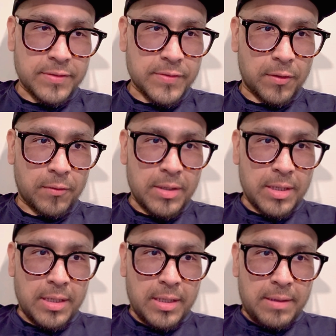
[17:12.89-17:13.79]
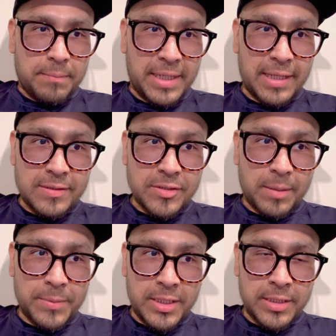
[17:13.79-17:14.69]
So my last
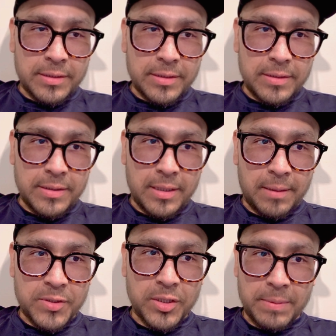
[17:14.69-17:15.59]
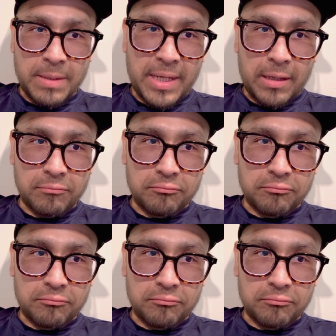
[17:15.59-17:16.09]
job hunt took me about